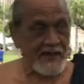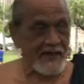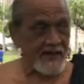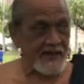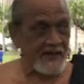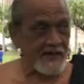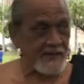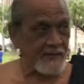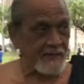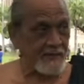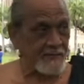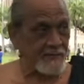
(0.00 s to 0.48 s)

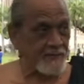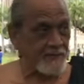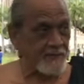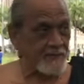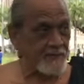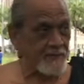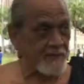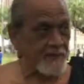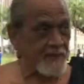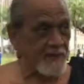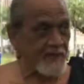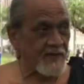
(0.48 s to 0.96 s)

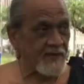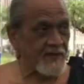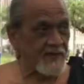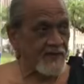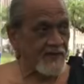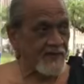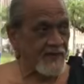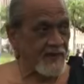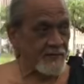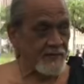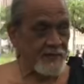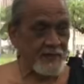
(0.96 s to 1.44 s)
I'm
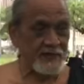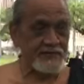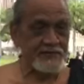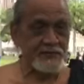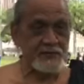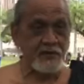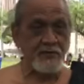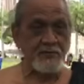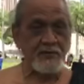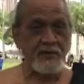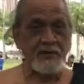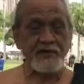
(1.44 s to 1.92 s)

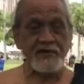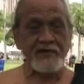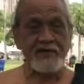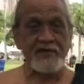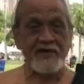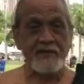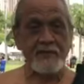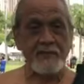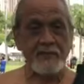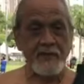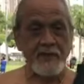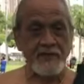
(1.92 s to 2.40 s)
also a Mauna
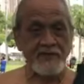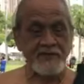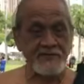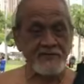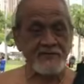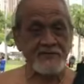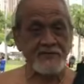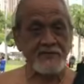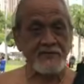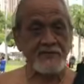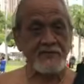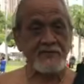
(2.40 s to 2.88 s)
Kea
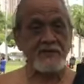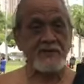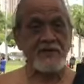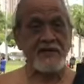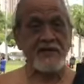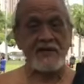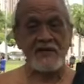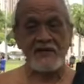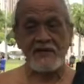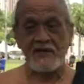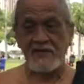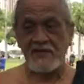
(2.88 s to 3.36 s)
practitioner.
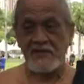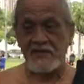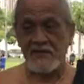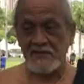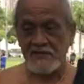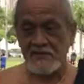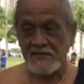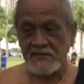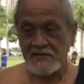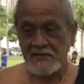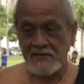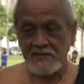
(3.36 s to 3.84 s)

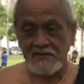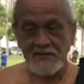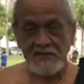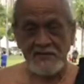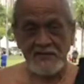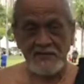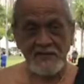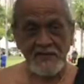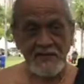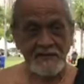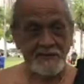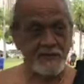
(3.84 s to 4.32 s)

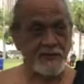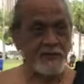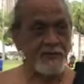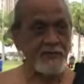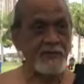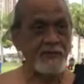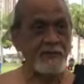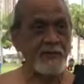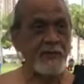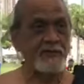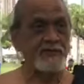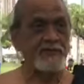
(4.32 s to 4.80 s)
I'm
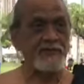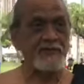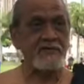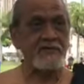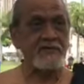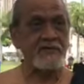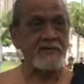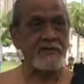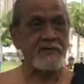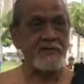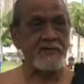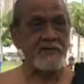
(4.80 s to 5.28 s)
doing the
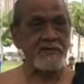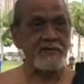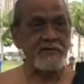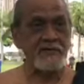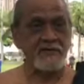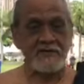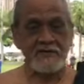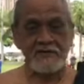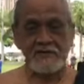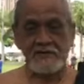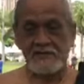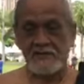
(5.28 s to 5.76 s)
mountain.
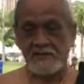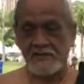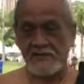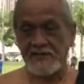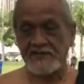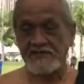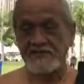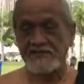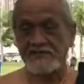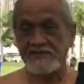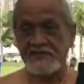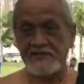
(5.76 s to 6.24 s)

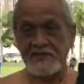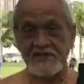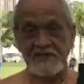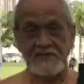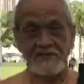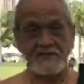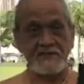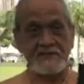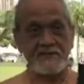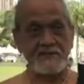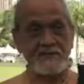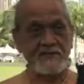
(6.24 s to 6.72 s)
It's
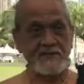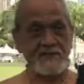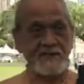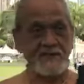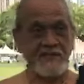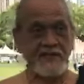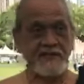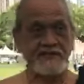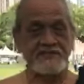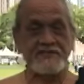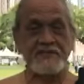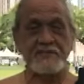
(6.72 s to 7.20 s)
the
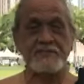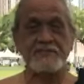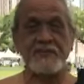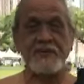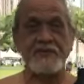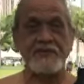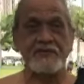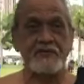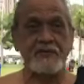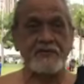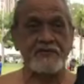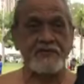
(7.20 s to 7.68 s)

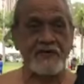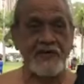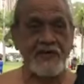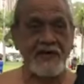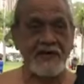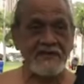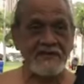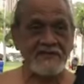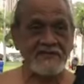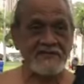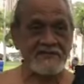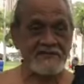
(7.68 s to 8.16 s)
peak of the
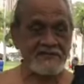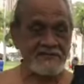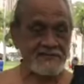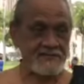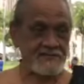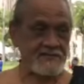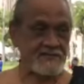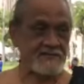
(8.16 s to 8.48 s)
islands.